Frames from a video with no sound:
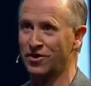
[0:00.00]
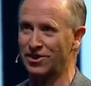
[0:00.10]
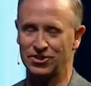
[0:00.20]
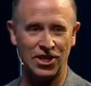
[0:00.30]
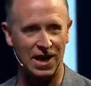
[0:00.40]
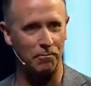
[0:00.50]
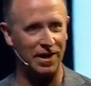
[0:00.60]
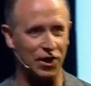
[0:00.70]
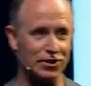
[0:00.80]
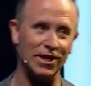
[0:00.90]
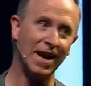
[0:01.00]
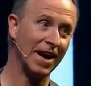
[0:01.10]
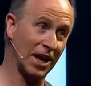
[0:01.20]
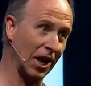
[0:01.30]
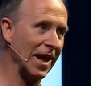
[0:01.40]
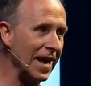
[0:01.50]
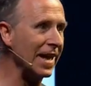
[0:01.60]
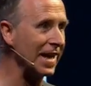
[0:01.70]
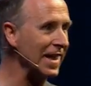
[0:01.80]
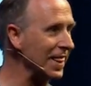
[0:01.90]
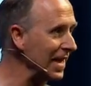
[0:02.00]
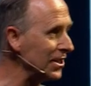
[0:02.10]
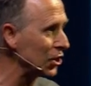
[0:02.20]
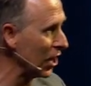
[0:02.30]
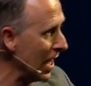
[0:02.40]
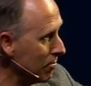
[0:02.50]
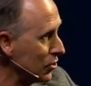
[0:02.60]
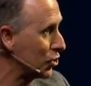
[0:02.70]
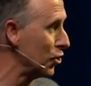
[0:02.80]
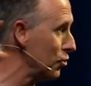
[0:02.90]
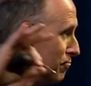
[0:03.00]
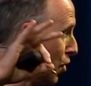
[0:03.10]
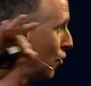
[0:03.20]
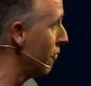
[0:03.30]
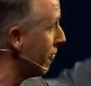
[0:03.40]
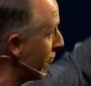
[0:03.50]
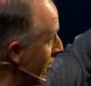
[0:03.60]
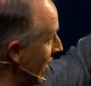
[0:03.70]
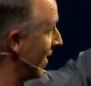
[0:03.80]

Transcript: this thing because clearly these limbs do move.